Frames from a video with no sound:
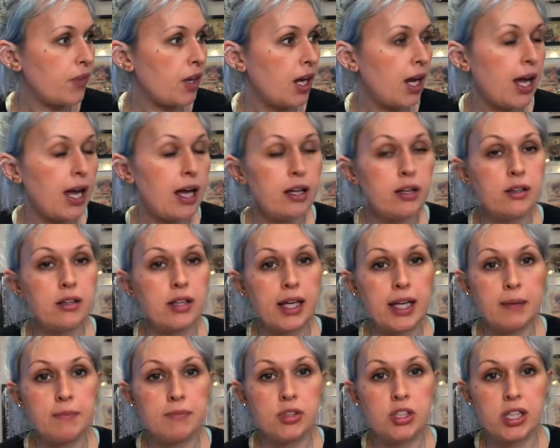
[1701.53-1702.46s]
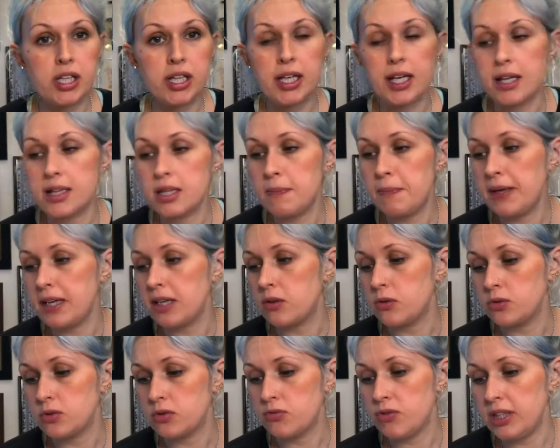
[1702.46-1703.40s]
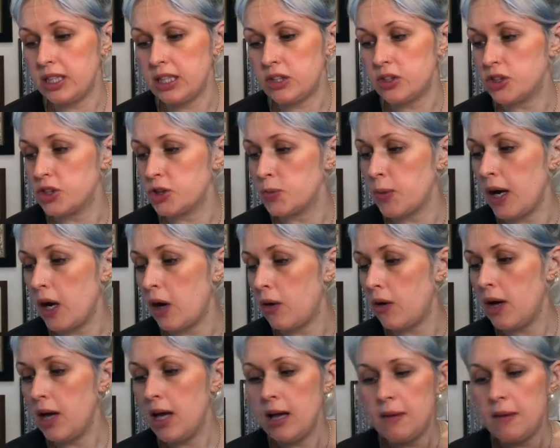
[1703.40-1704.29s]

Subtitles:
and the kimchi and the pickles are really good as well.